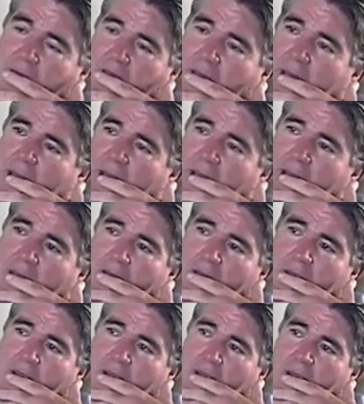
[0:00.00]
and
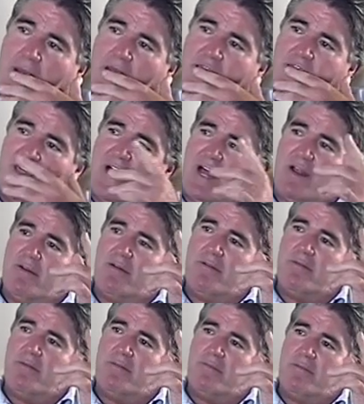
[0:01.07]
that
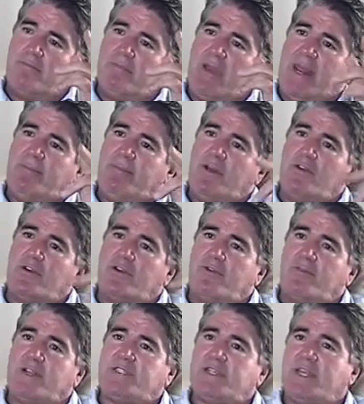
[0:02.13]
made me look at
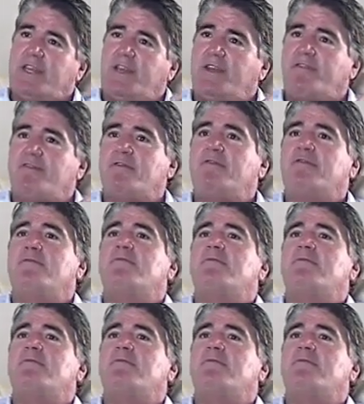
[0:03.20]
wrestling in a different